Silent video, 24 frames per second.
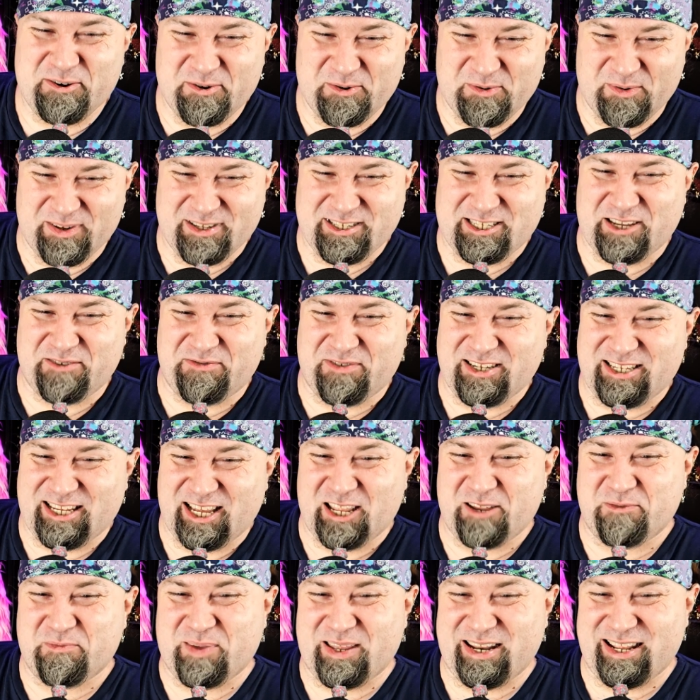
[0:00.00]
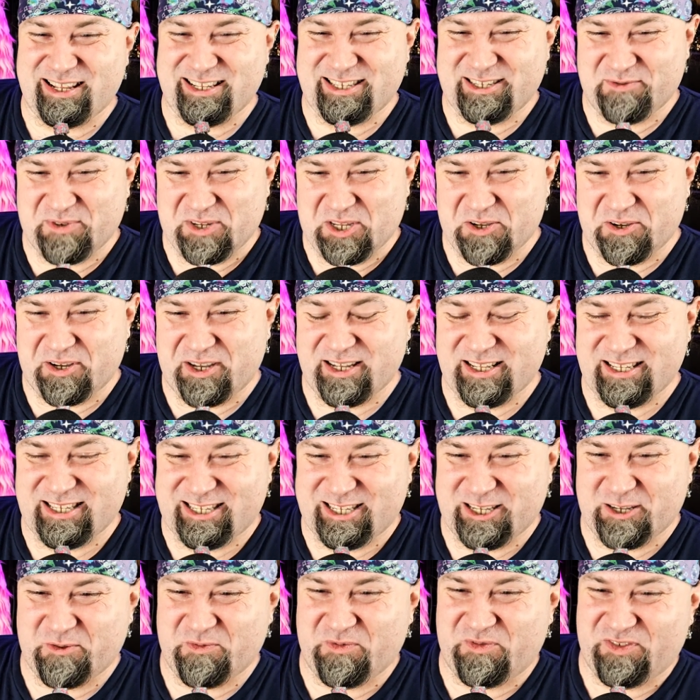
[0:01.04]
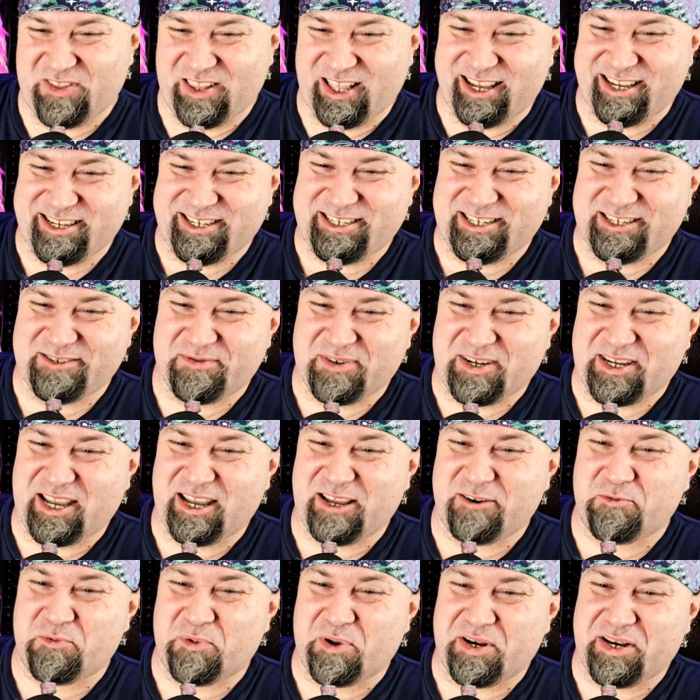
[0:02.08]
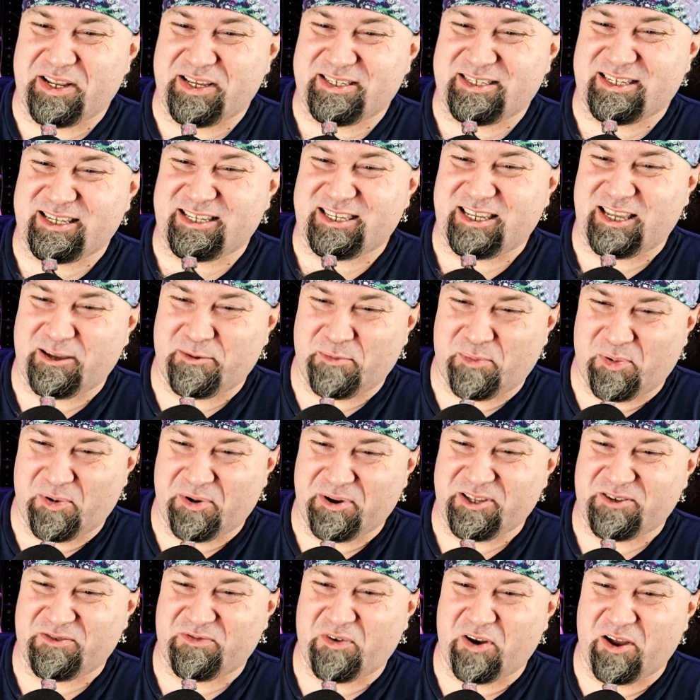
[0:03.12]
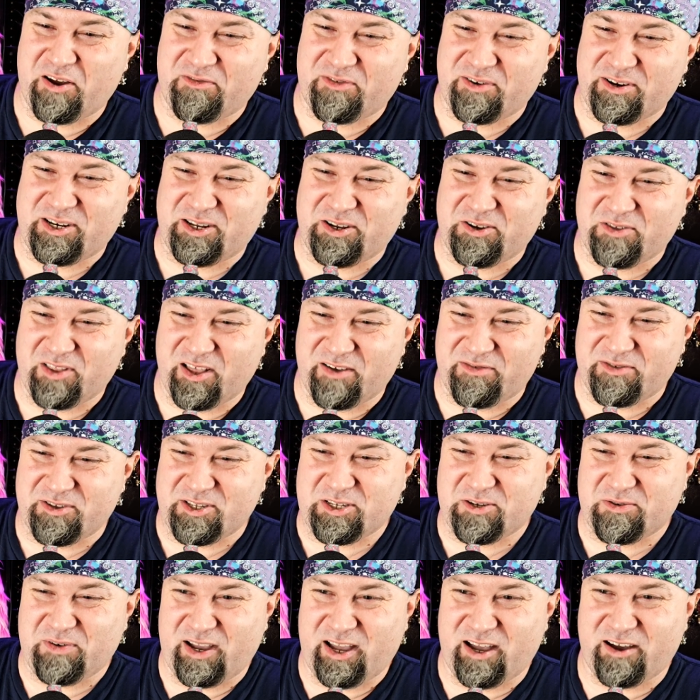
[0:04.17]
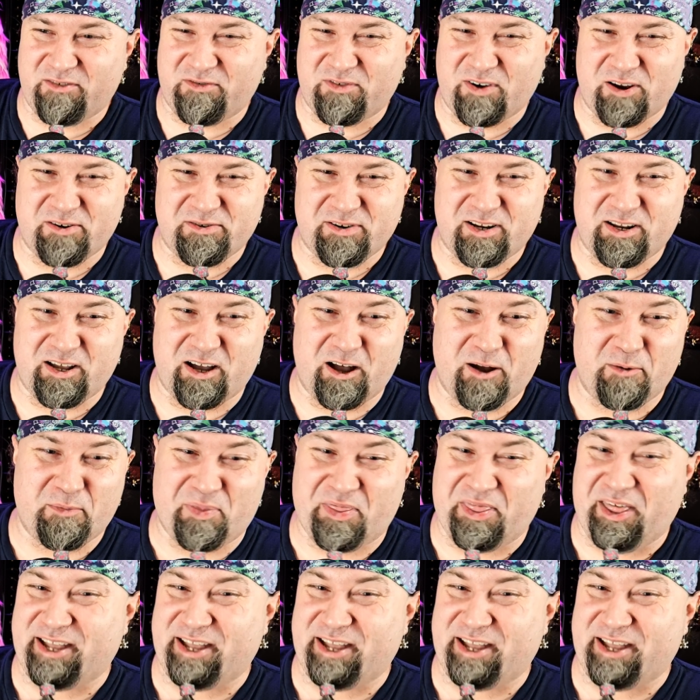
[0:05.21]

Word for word: Once every ten minutes, when you consume flesh, you regain one d six hit points for every two levels you have rounded up.